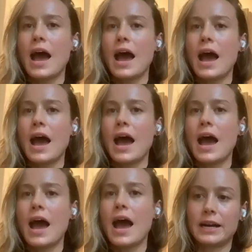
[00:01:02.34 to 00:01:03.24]
I'm going to
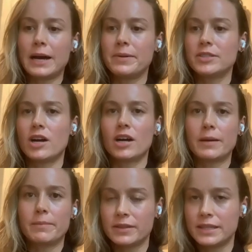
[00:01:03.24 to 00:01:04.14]
have to back up and talk
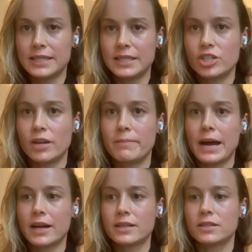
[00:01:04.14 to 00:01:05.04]
about the TJ
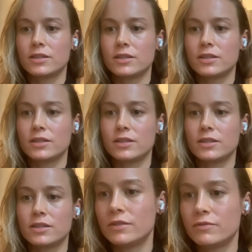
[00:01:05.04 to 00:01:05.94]
Maxx and the Home
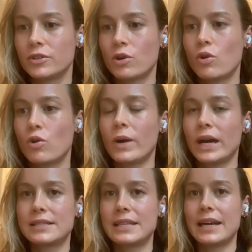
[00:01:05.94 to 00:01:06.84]
Goods for a
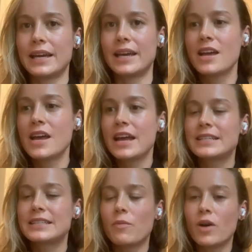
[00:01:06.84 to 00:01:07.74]
quick second,
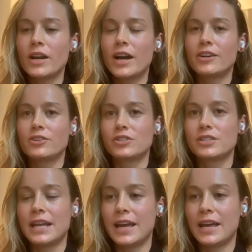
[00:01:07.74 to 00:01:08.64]
because I want to
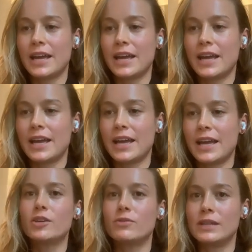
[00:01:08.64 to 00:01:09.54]
understand
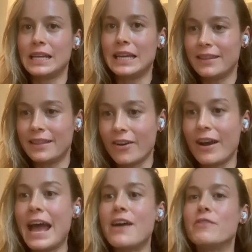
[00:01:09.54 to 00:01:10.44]
what you need
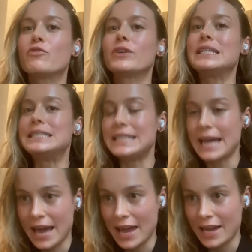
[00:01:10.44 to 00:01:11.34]
there every
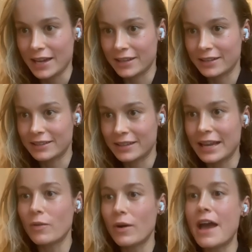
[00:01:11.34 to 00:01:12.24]
day.
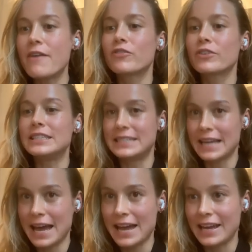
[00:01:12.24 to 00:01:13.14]
Like every
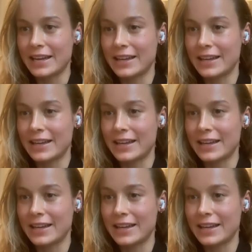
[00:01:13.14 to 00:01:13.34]
day.